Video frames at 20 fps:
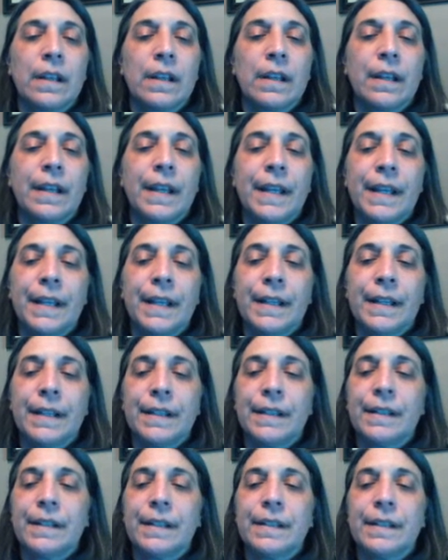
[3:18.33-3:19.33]

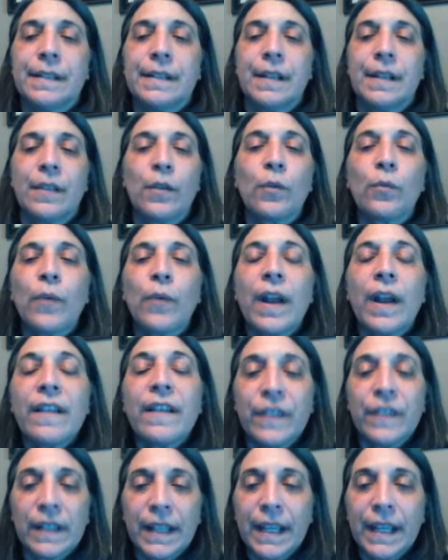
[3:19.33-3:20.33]
And the
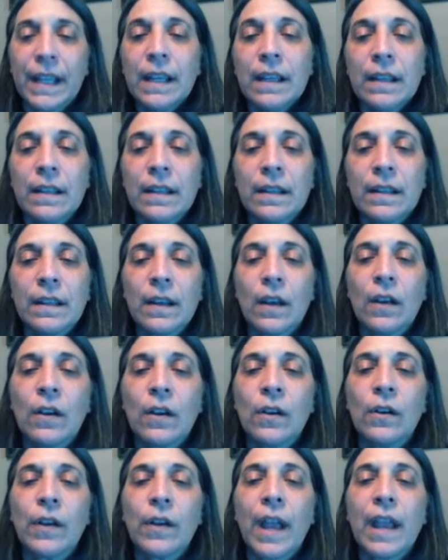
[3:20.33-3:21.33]
rifling,
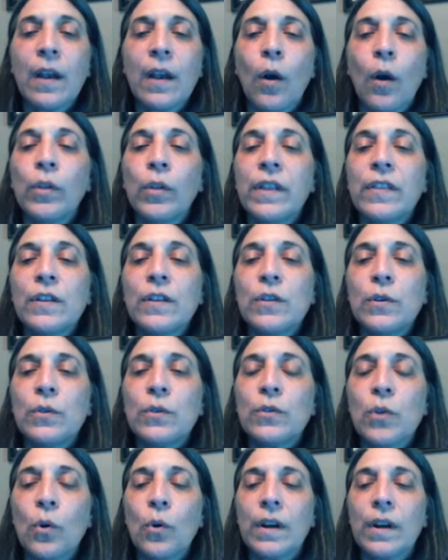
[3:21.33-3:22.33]
okay, only the 2
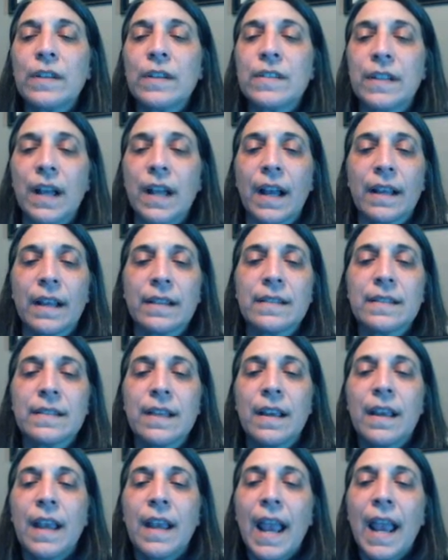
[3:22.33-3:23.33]
Taurus guns
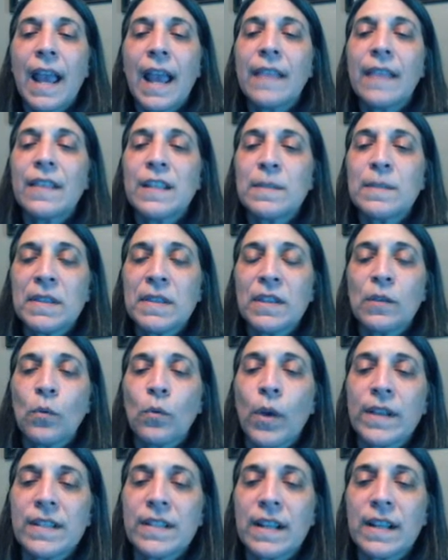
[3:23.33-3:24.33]
and the Smith &
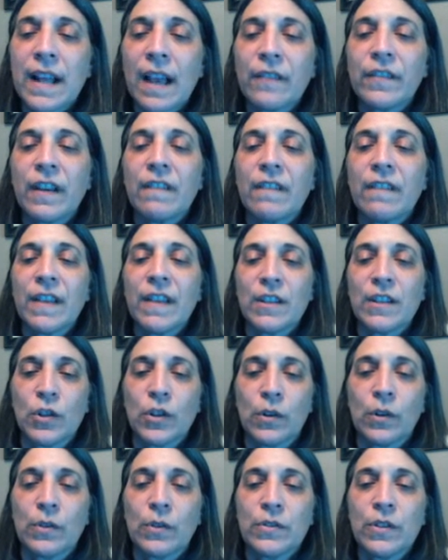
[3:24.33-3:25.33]
Wesson have
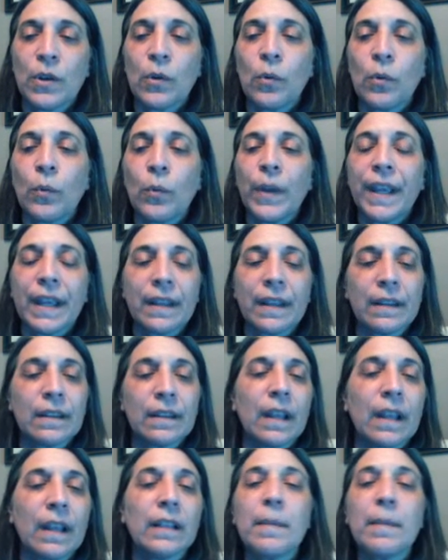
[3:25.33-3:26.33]
conventional. So we
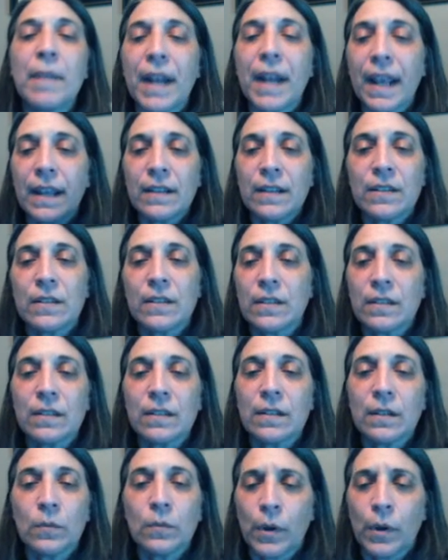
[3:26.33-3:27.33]
can eliminate
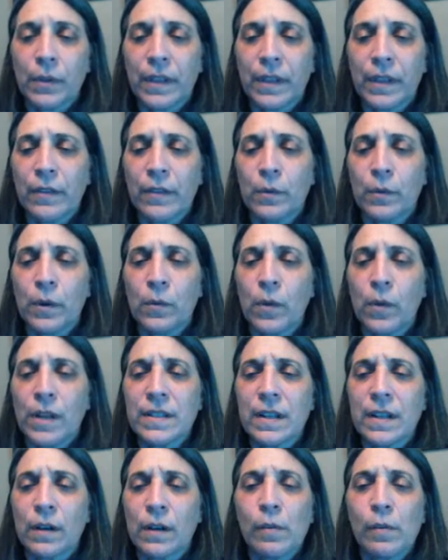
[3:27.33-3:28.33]
what the other one was.
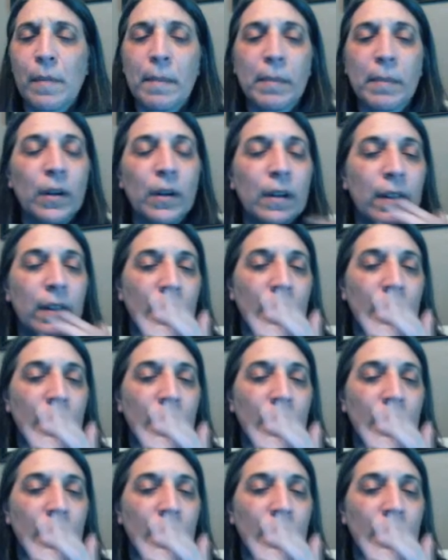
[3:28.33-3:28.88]
I don't remember.